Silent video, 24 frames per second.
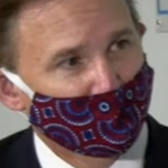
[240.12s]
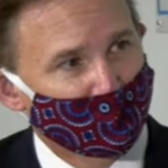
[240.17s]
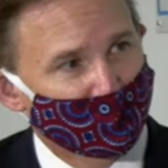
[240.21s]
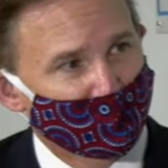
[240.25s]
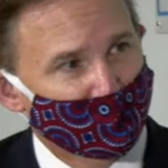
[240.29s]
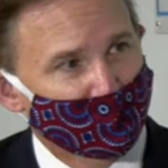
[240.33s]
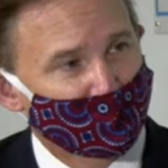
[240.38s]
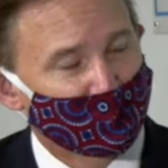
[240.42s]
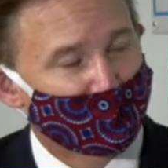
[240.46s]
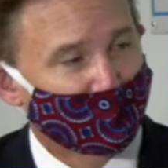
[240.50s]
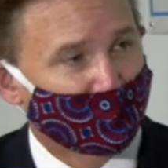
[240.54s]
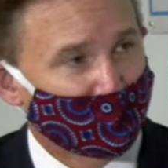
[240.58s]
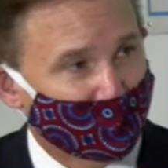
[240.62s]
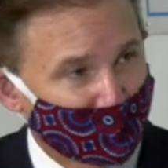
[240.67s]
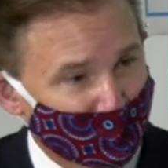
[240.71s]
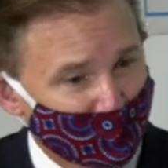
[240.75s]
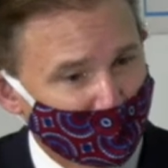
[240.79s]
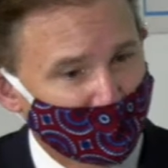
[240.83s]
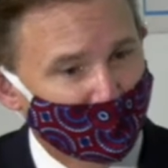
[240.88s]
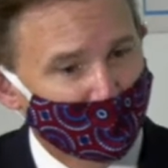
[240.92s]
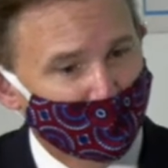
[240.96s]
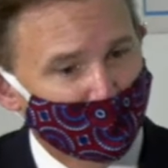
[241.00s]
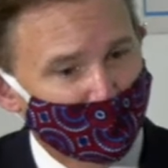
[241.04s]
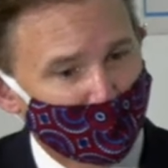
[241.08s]
this, it's that
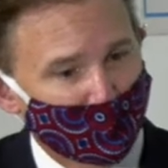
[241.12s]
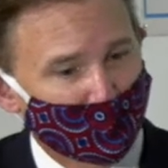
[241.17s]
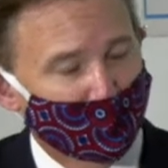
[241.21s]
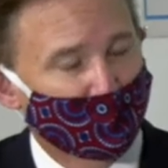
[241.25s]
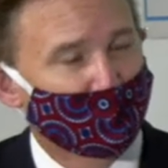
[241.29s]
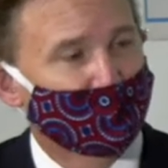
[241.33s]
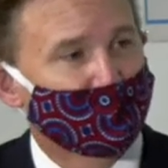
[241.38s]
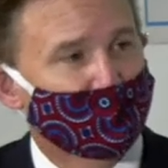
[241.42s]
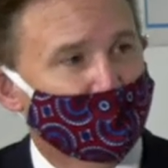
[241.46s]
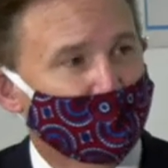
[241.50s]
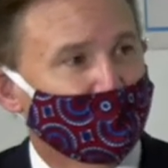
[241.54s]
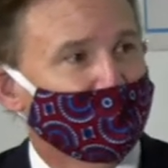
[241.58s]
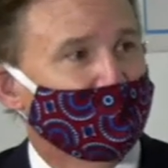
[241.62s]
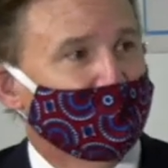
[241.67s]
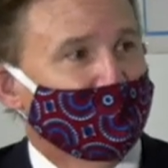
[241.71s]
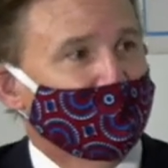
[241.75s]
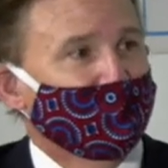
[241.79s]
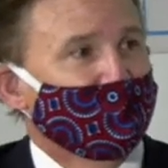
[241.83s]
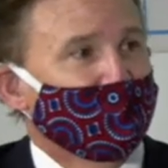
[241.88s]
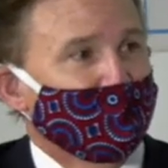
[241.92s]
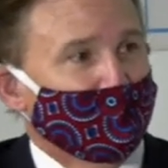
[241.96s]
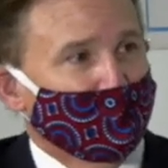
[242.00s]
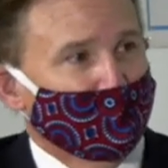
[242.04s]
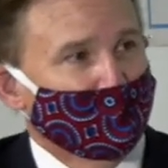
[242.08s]
the importance of
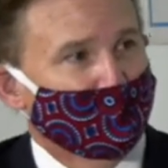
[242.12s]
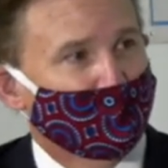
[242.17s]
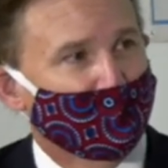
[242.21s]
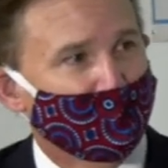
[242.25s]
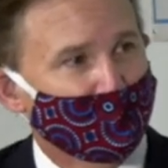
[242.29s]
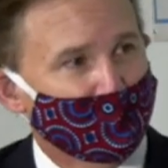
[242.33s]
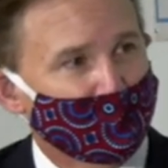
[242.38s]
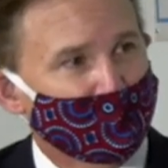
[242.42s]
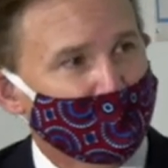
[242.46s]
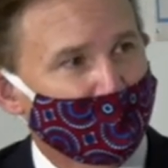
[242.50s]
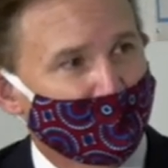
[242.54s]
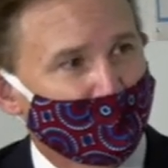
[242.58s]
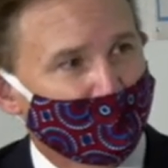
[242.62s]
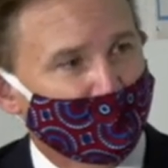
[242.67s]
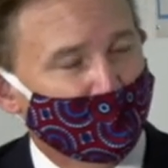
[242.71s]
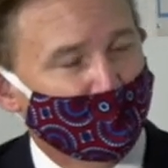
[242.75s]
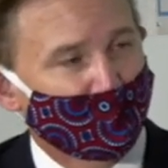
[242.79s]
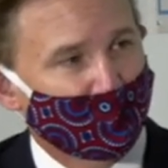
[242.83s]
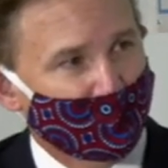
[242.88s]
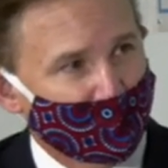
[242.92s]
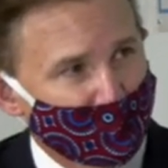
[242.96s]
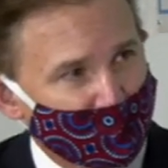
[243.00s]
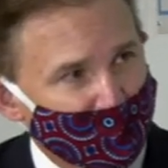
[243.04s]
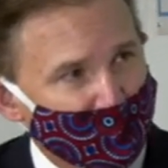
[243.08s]
that. It's that
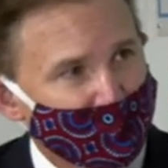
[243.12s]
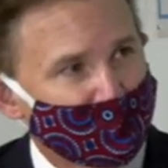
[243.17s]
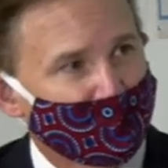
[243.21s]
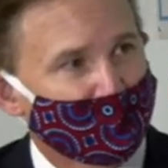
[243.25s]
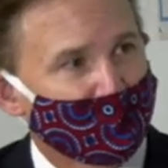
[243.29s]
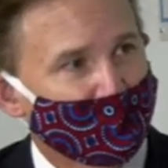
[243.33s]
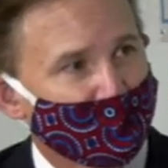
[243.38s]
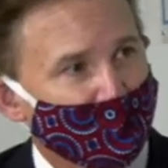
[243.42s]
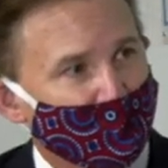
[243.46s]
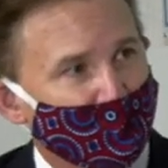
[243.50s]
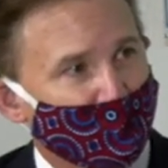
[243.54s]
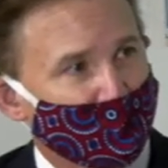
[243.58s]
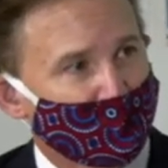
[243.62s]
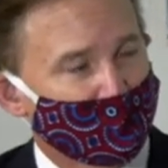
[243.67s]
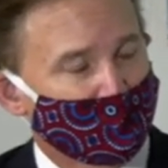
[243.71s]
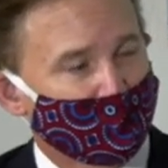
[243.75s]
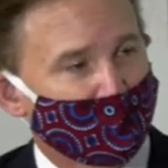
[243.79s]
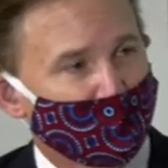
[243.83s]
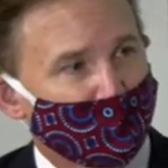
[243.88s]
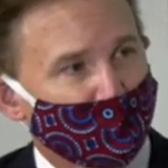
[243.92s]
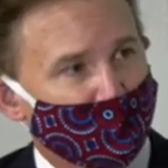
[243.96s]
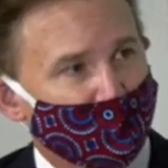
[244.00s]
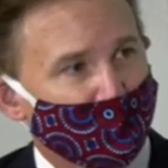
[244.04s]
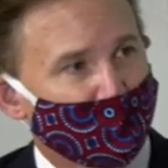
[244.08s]
constant
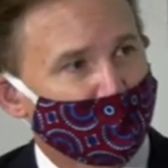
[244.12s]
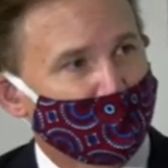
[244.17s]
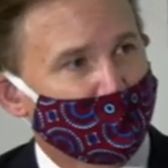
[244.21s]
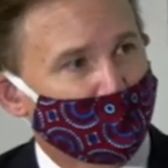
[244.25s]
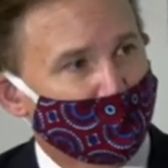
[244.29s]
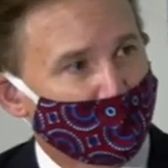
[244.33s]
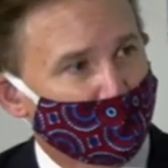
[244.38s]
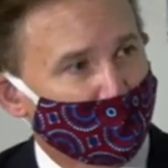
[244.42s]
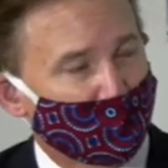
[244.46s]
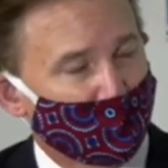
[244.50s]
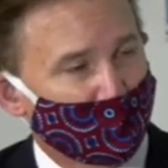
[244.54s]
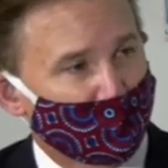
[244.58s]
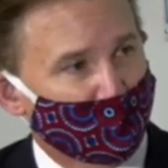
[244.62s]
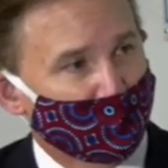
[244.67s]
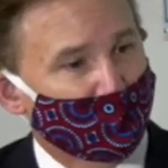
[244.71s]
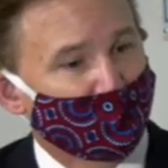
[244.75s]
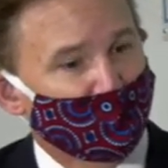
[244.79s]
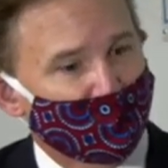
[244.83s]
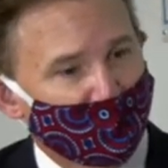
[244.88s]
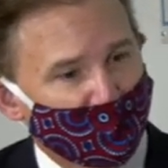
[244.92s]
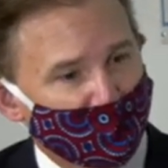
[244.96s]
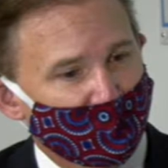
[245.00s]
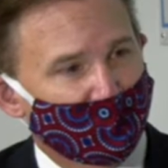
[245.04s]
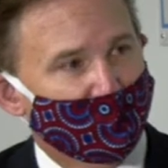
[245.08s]
investment in the democratic
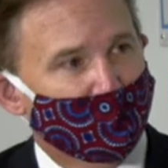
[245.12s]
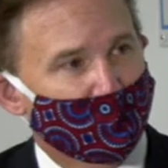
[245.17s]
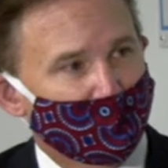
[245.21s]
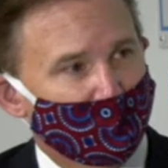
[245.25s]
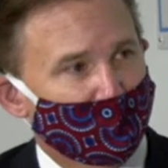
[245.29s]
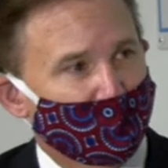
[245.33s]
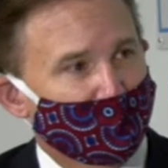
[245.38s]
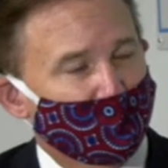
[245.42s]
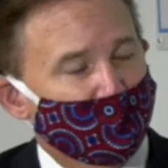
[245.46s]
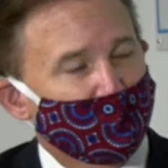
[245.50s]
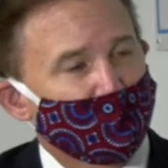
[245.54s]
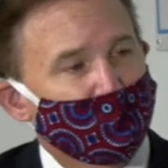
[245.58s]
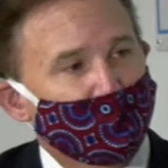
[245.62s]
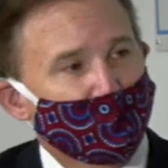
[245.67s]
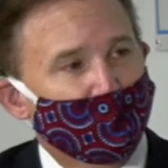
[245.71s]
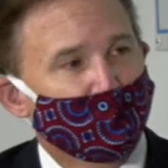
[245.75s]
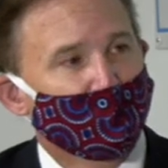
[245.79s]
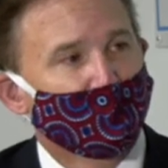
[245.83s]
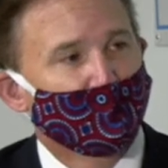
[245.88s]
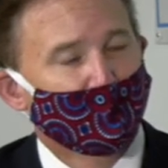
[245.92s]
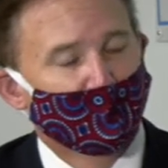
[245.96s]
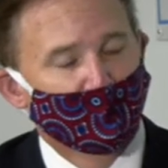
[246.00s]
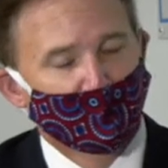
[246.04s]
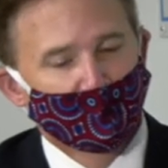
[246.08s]
faith in democracy
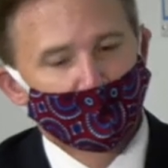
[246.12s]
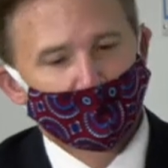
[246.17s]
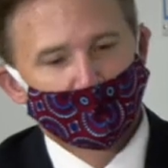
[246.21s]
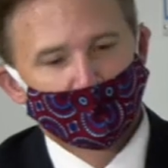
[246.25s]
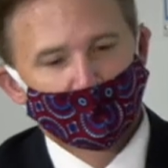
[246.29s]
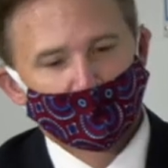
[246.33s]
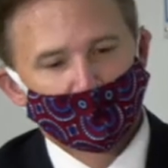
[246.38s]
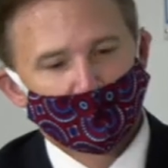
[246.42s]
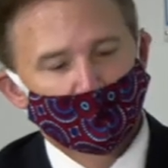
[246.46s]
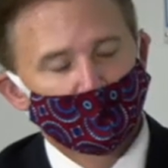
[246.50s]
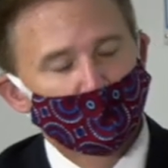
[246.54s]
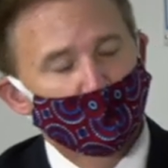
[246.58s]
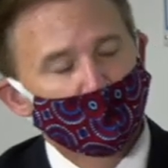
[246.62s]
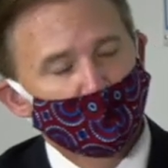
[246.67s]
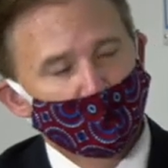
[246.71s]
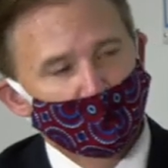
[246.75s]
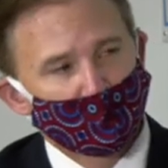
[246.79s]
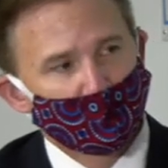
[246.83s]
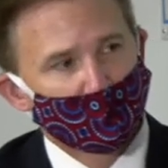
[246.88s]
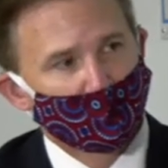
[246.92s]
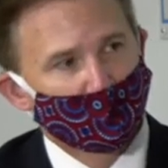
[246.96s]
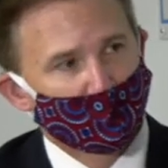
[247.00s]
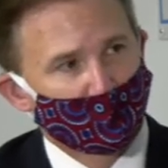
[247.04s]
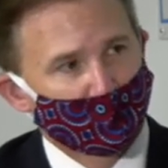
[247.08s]
and commitment
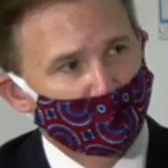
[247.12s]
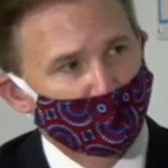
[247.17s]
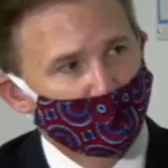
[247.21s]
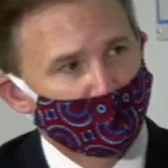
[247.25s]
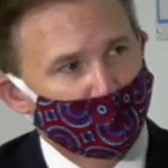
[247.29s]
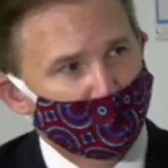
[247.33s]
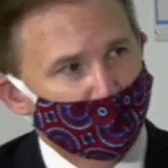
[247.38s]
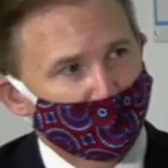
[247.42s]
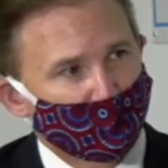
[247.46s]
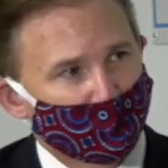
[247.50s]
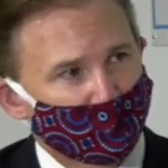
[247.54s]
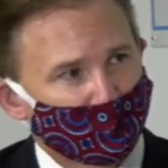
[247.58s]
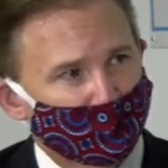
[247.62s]
to democracy.